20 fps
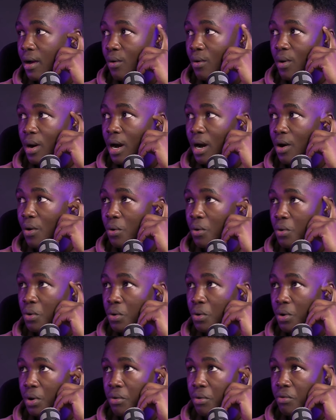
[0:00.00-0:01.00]
Wow.
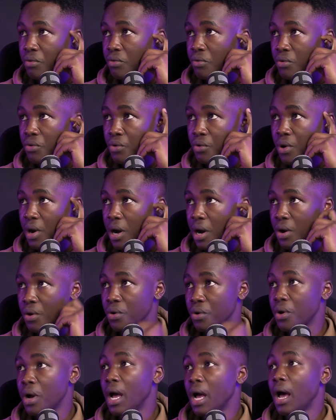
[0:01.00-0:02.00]

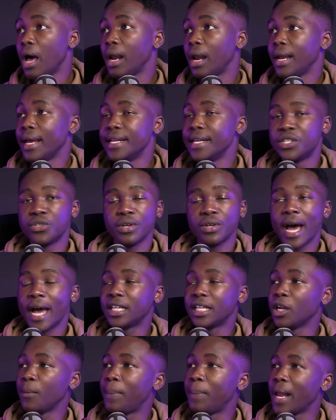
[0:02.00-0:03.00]
Wow. Leeds
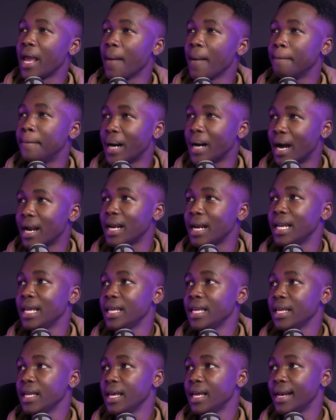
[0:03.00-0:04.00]
United playing
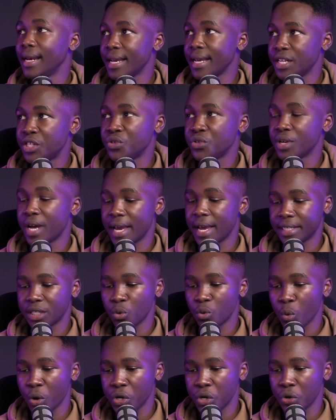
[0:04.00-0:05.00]
Burnley. Leeds
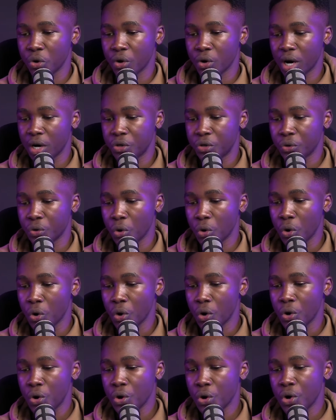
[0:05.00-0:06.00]
United win or a
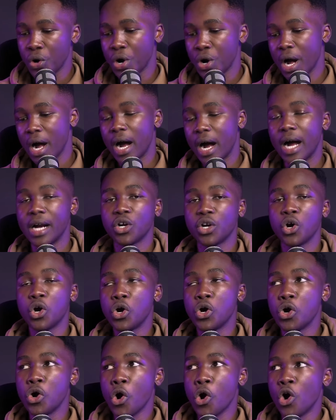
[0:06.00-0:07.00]
draw. And
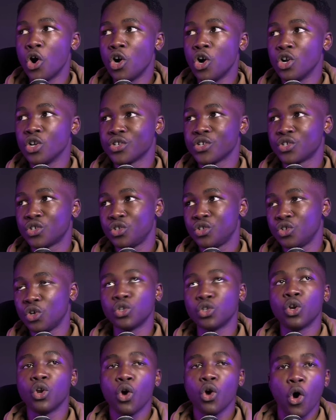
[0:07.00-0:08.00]
goals,
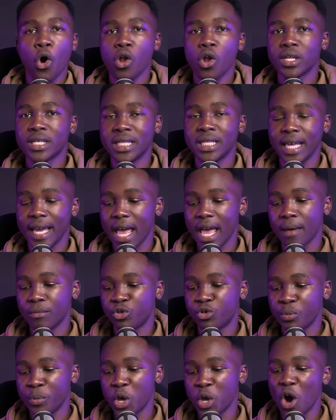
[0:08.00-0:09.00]
total goals in the game
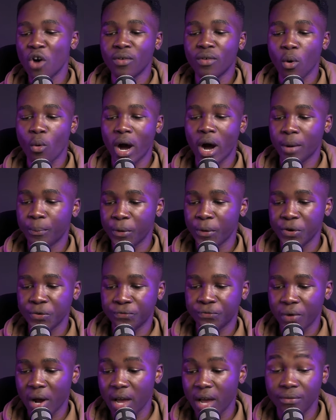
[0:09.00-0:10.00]
to be over
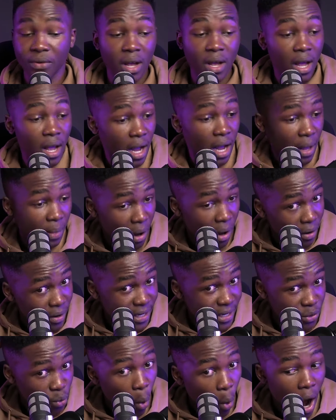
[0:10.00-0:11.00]
1.5.
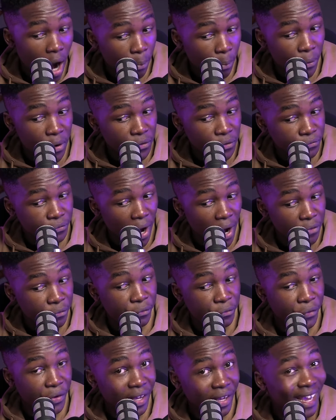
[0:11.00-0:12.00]
That is one
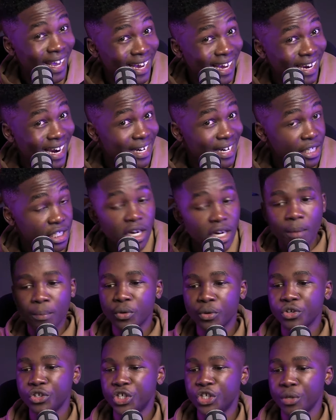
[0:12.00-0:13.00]
1.53 England
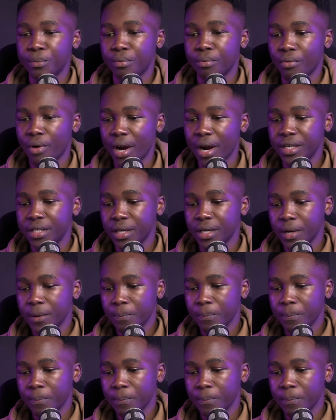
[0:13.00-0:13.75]
Championship, right?